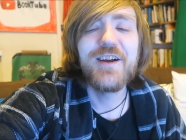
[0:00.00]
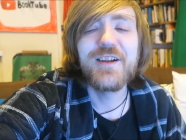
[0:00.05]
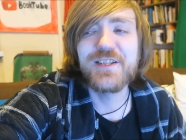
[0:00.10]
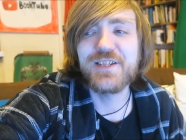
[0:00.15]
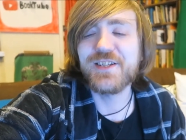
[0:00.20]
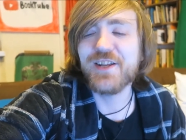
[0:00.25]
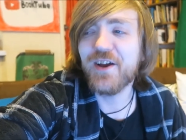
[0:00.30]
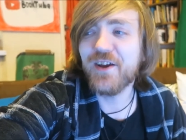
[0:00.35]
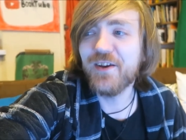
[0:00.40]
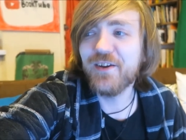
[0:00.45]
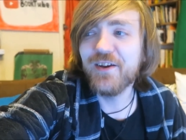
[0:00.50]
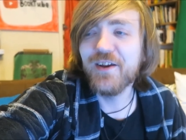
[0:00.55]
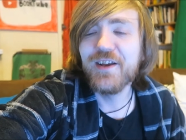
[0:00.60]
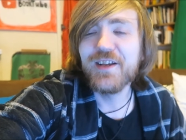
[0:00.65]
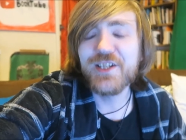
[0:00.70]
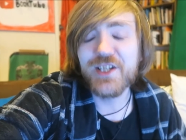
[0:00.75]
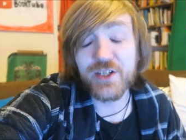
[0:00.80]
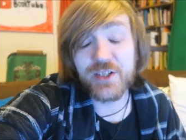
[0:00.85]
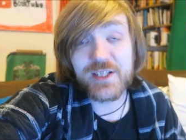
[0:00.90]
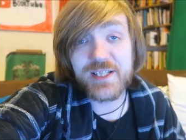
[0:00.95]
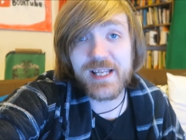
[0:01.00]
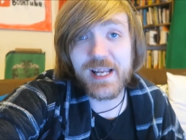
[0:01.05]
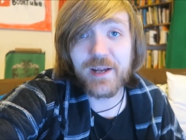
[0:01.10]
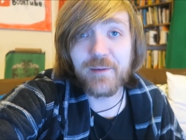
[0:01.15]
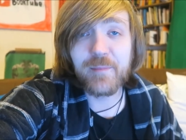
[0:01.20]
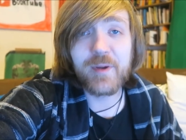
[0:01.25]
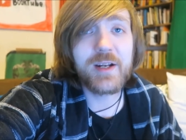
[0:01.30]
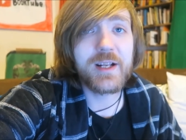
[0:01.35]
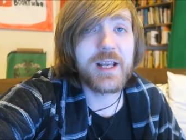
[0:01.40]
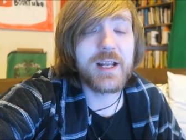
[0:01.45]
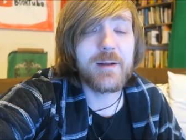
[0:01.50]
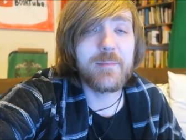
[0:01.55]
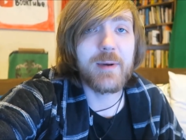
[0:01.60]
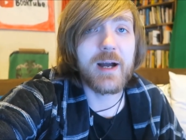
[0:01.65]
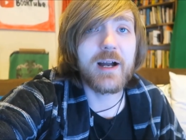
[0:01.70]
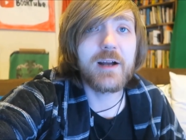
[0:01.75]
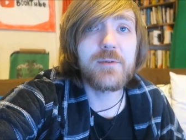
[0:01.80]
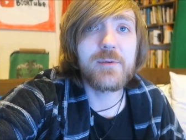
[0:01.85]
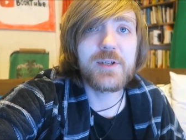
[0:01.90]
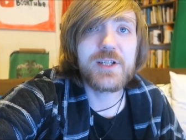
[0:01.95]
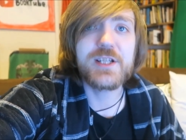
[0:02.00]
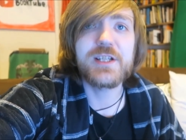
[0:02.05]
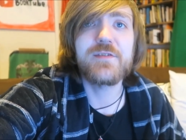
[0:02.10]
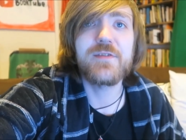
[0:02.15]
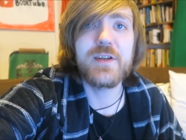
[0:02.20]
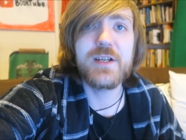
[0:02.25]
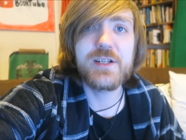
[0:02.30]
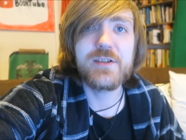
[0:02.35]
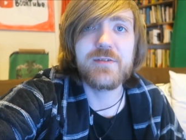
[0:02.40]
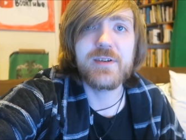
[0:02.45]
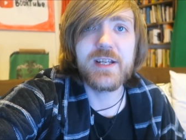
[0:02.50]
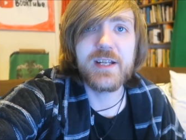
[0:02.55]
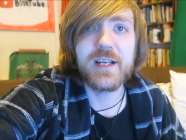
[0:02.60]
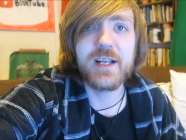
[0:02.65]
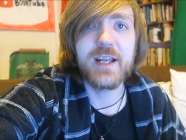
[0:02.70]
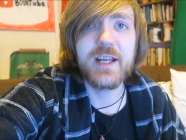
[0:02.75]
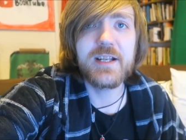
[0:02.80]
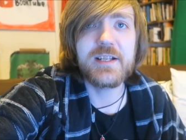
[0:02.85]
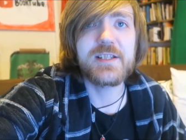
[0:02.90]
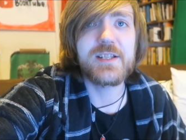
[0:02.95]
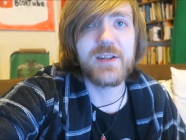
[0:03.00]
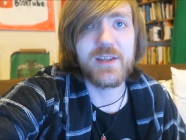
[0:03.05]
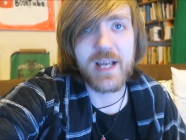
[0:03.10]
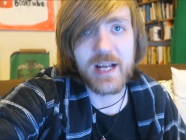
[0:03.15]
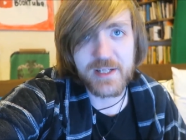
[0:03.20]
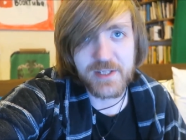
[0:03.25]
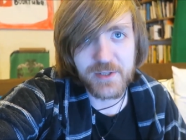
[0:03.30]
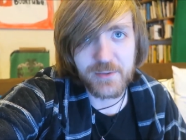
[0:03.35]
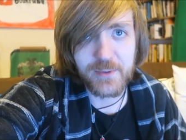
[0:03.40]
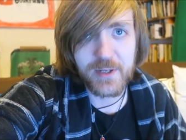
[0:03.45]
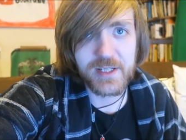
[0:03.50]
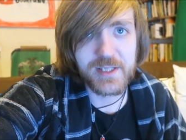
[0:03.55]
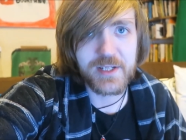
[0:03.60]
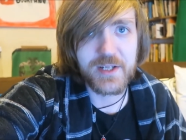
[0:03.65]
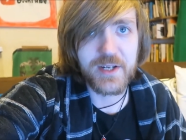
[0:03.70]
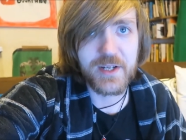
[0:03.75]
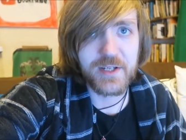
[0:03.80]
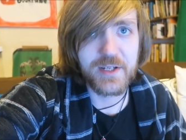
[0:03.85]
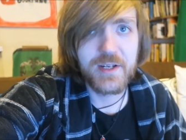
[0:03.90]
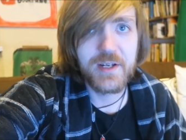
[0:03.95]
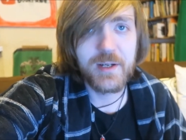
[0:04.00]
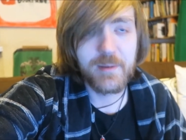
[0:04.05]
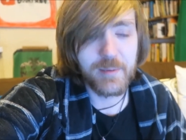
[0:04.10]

So she does say I'm going to get it back when she's finished reading it, so that's always good.